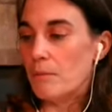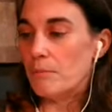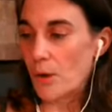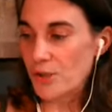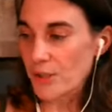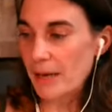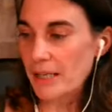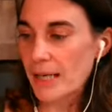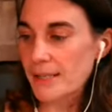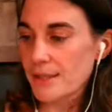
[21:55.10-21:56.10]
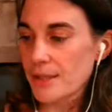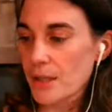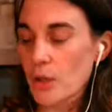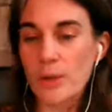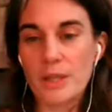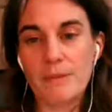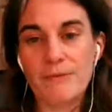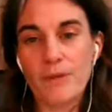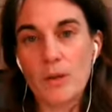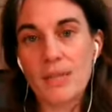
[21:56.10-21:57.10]
Most of my classes are going to be
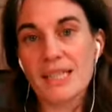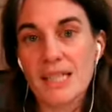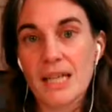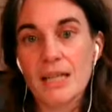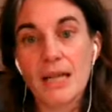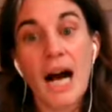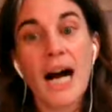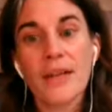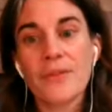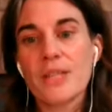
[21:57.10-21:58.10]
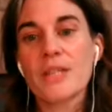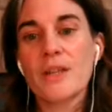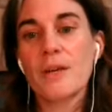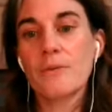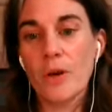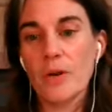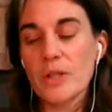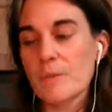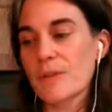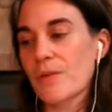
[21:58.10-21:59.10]
focused on this very
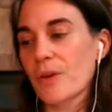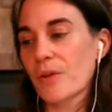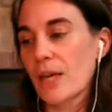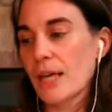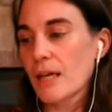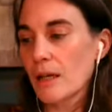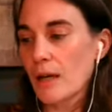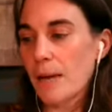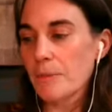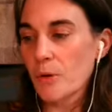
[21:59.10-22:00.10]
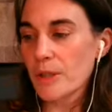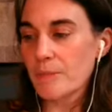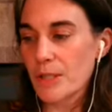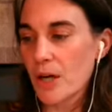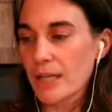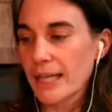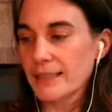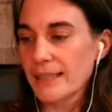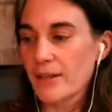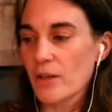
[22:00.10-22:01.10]
specific thing. I'm going to be
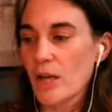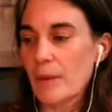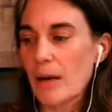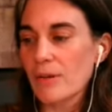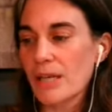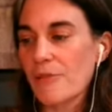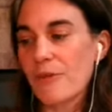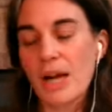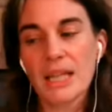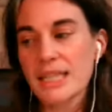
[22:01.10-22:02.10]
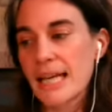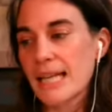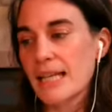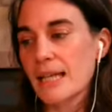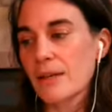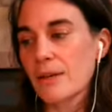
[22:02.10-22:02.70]
talking later about invalidating,